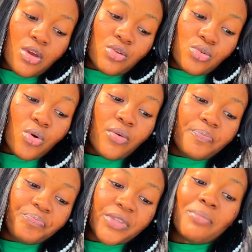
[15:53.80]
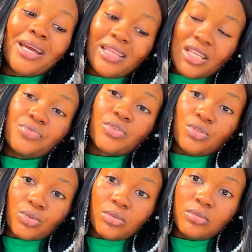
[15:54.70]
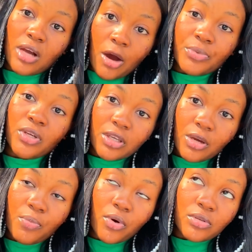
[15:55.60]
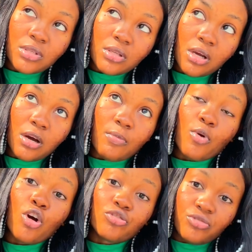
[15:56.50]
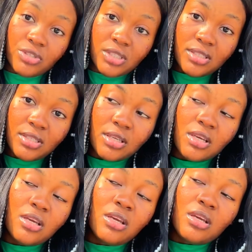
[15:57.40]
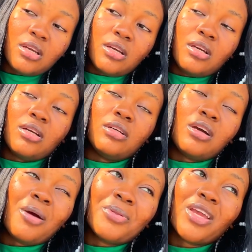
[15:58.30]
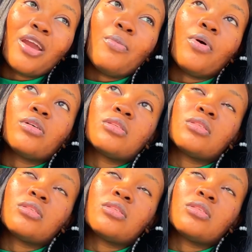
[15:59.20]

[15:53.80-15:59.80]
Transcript: So in my next video, I'll be talking about countries. I'll be talking about